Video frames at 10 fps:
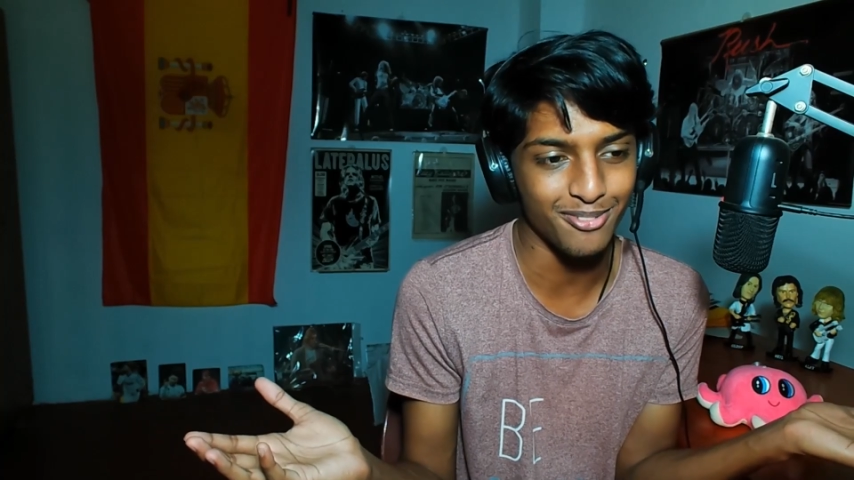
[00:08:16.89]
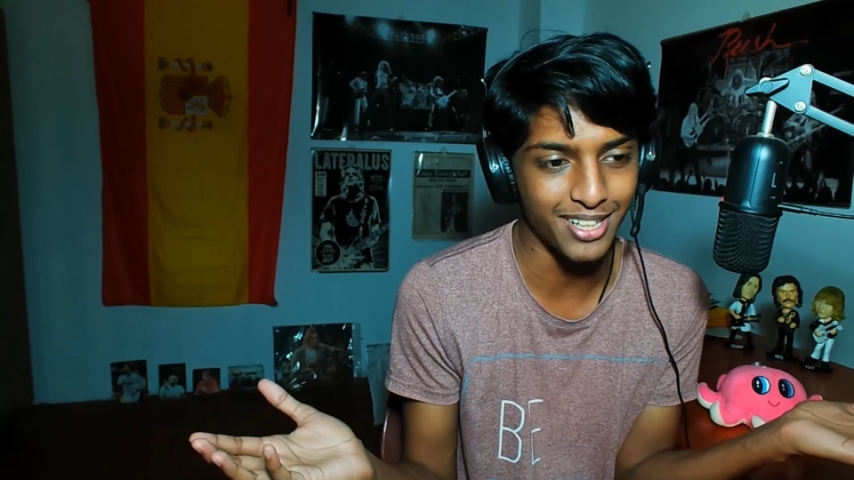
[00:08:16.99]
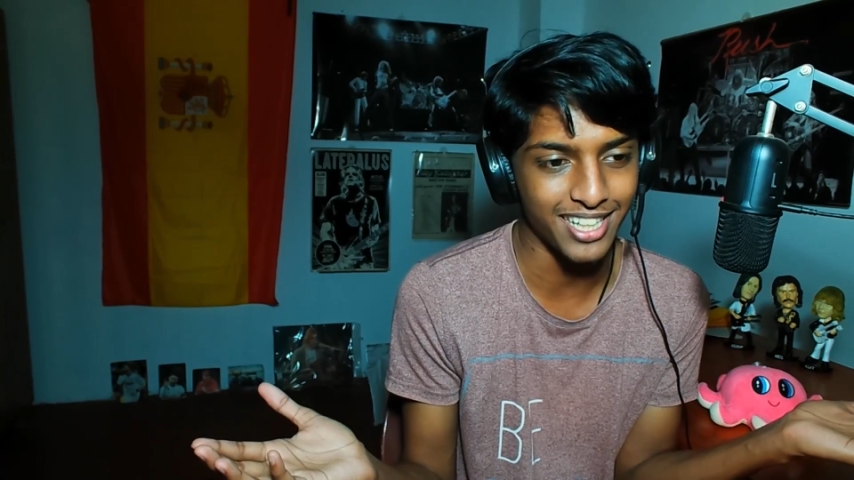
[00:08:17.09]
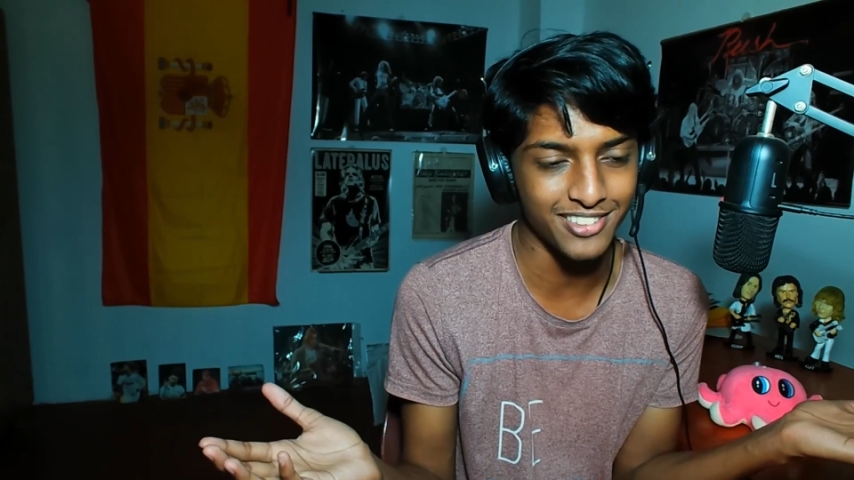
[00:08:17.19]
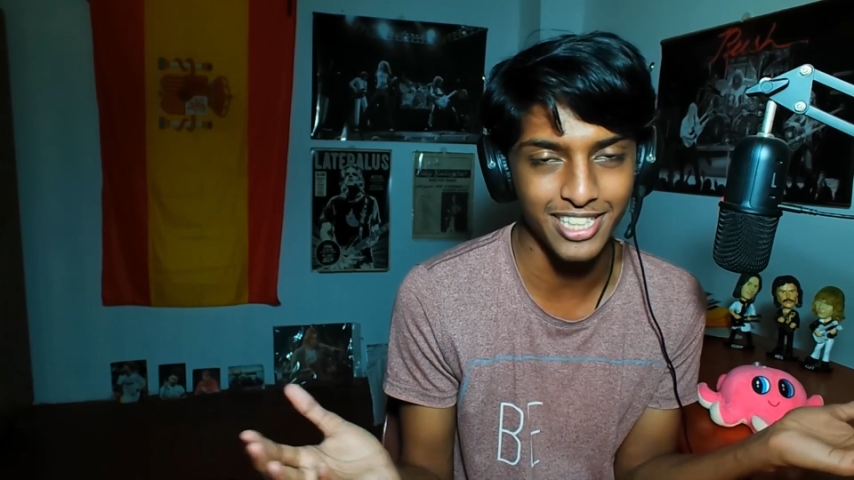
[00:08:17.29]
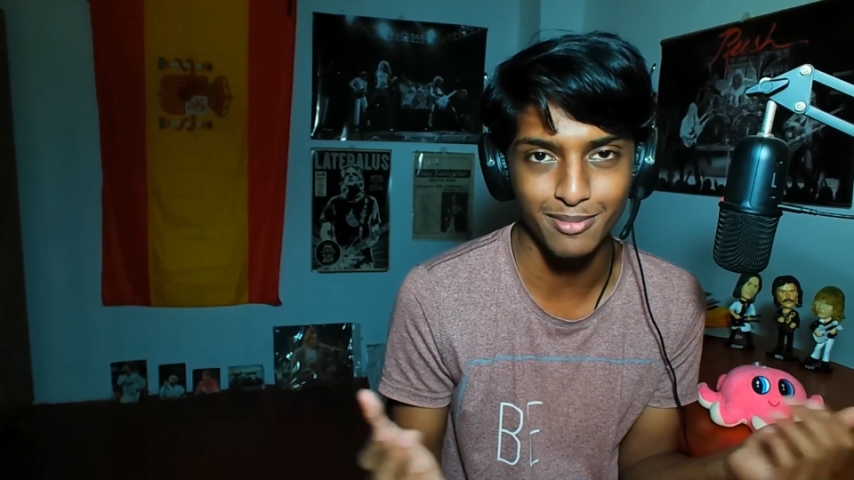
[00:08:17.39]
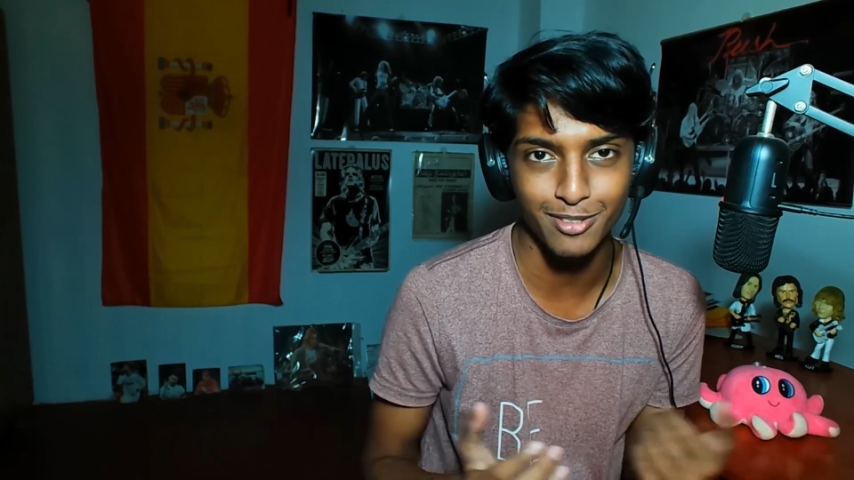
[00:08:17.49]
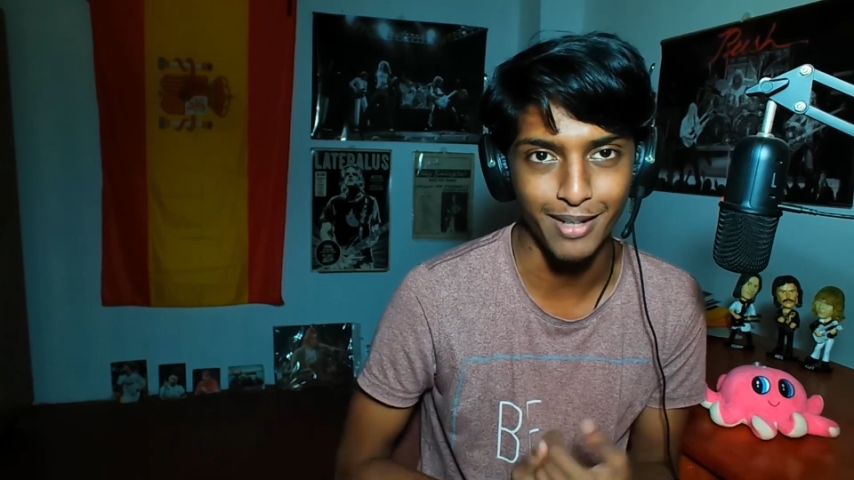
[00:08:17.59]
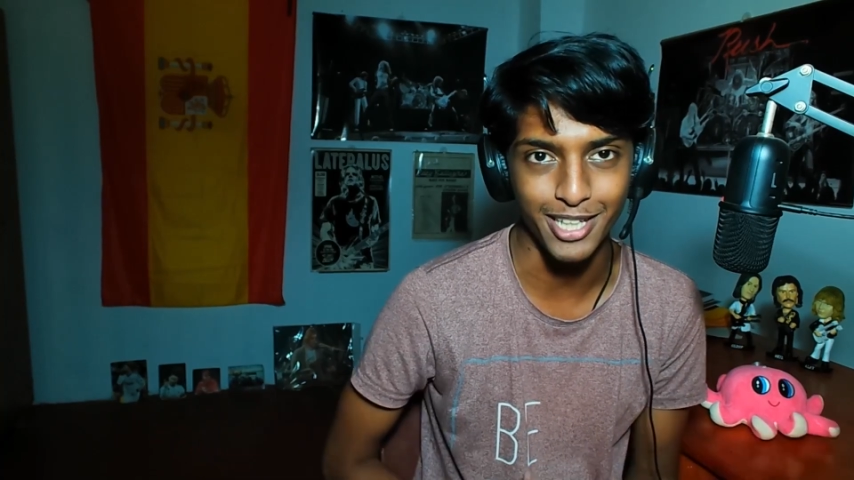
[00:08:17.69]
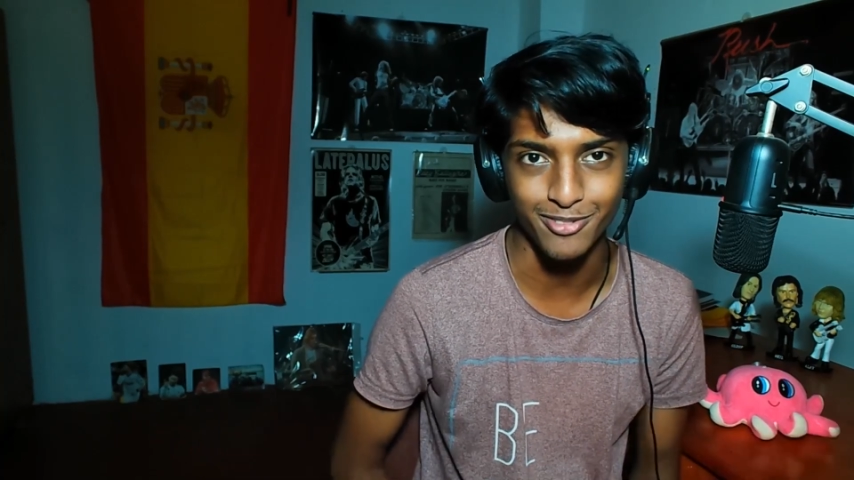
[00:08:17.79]
what our dreams
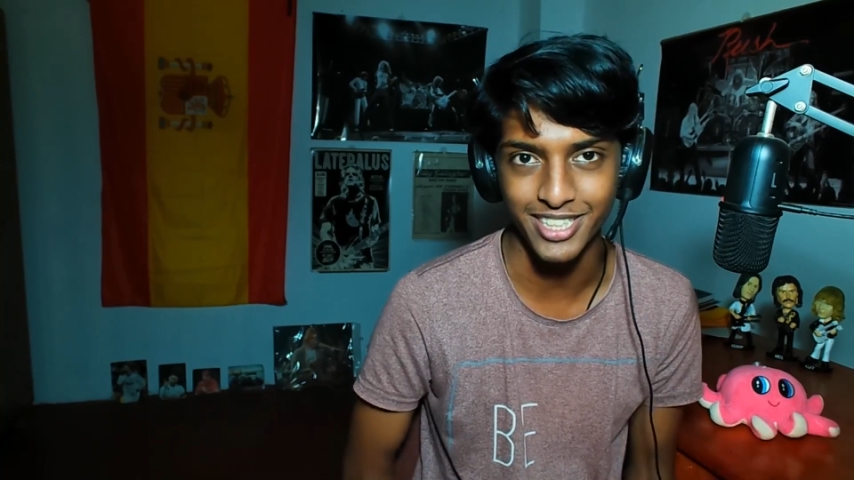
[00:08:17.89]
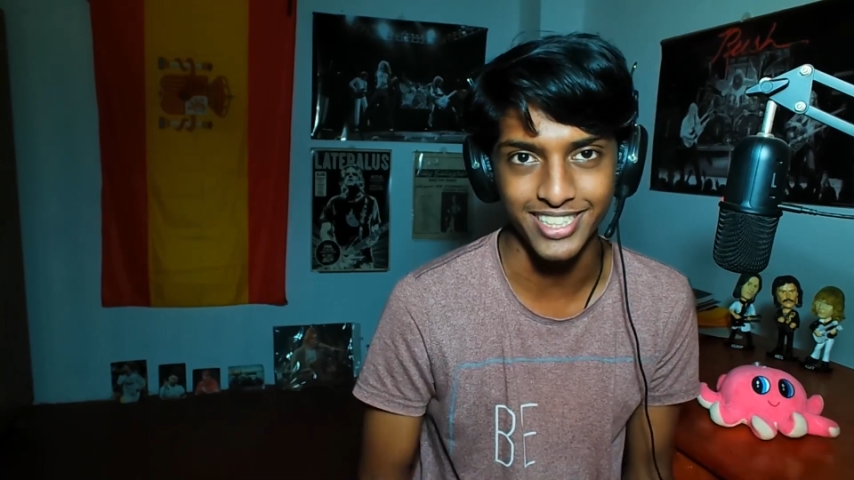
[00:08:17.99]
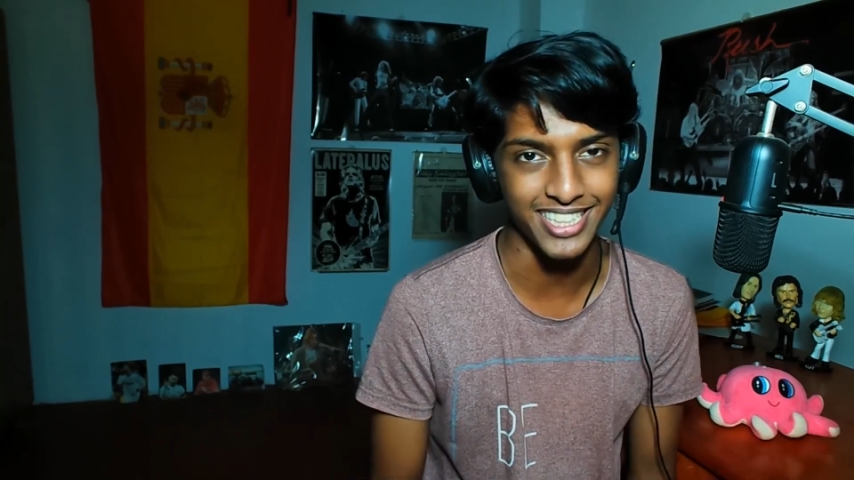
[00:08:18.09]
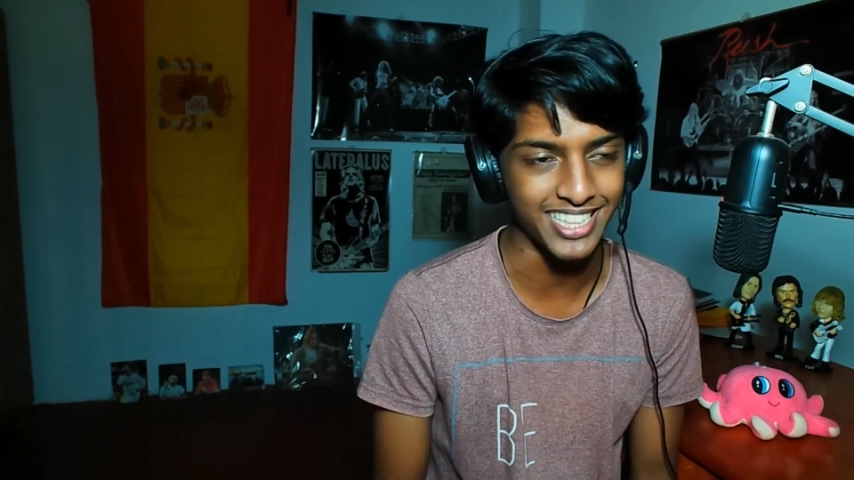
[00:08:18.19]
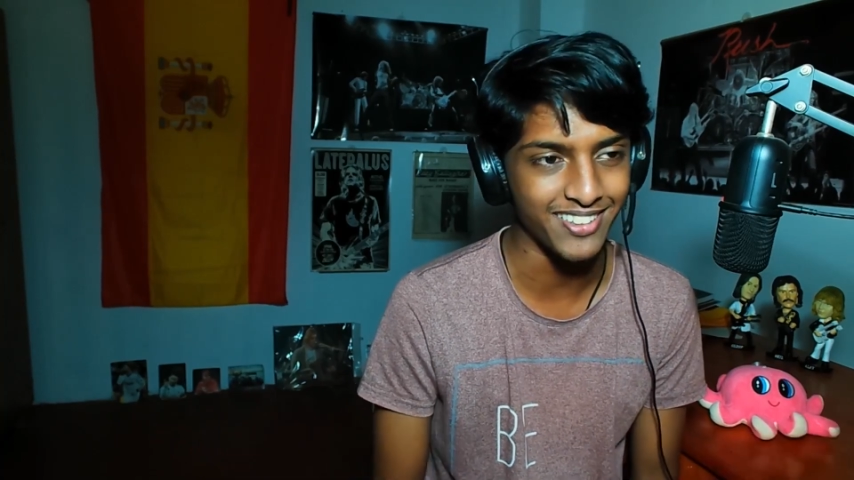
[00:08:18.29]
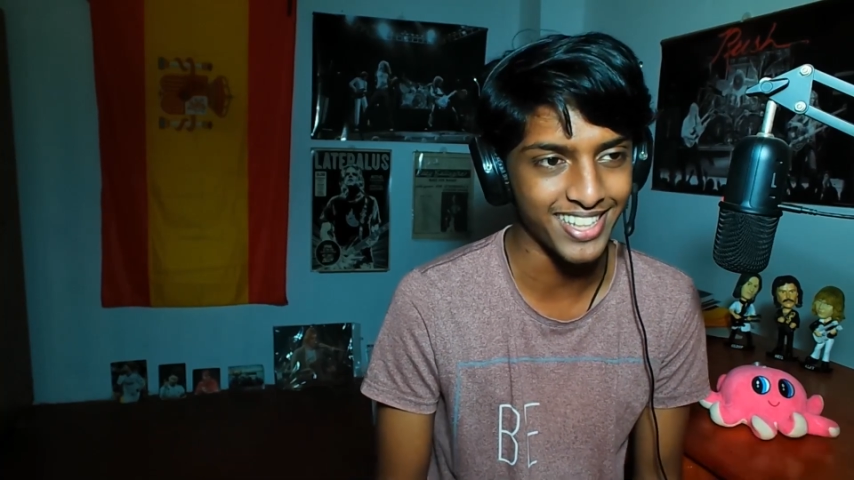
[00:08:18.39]
might be worth, you know.